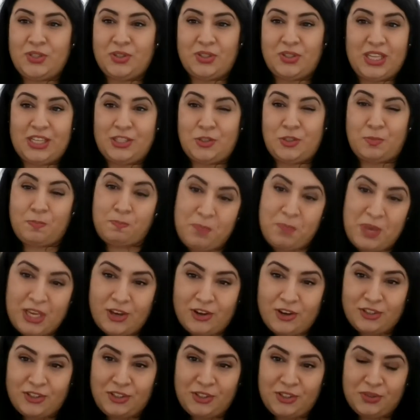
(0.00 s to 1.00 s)
don't get to
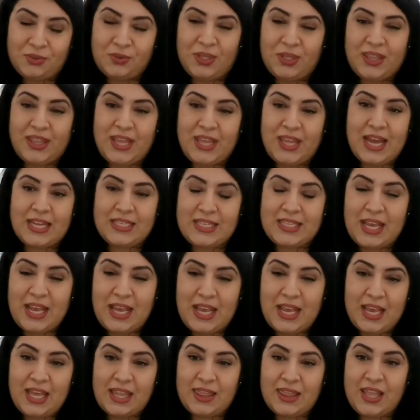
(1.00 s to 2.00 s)
pick on you with that.
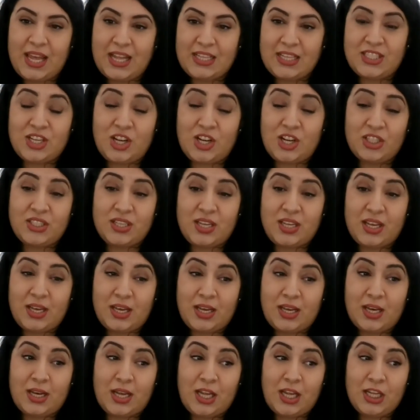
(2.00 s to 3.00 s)
And that's not
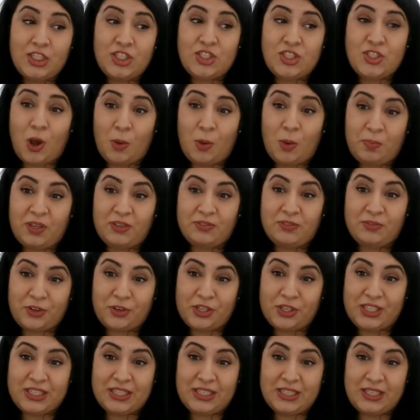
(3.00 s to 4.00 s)
a topic for
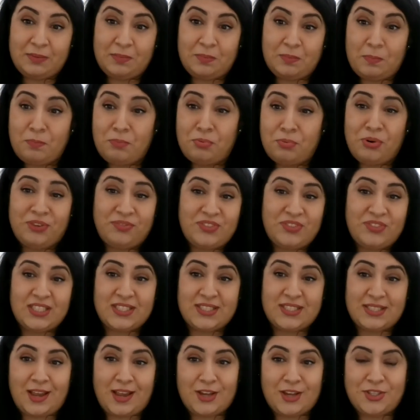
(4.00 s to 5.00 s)
a brief
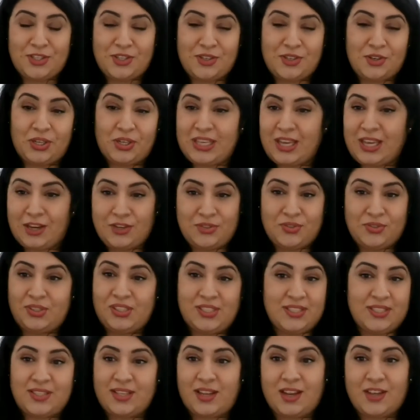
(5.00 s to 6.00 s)
discussion or casual
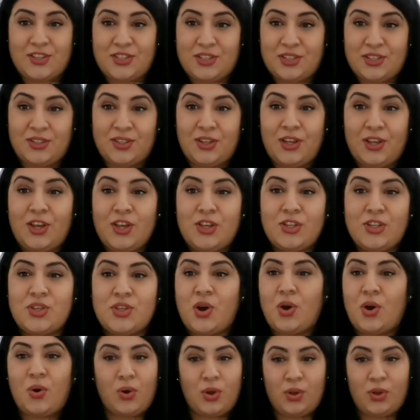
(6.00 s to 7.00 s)
discussion.
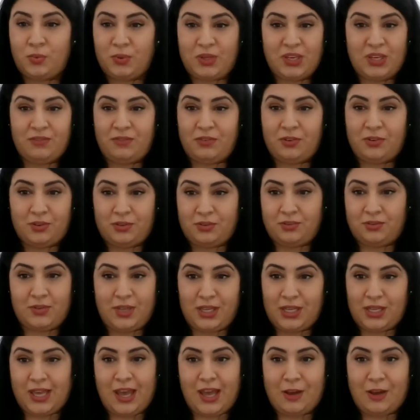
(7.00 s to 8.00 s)
So we never
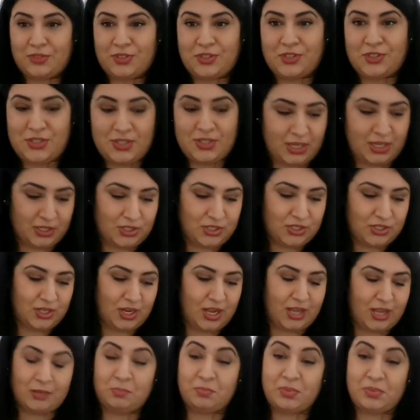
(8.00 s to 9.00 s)
encounter such
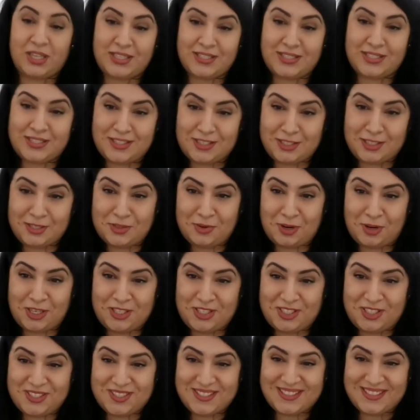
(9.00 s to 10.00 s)
unpleasant
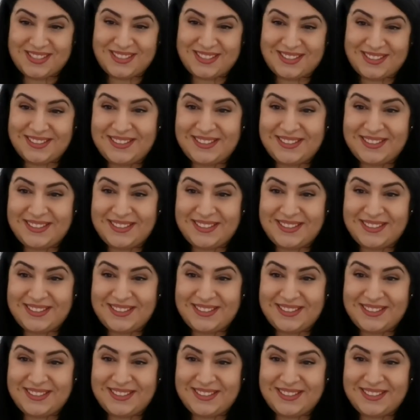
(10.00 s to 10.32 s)
situations.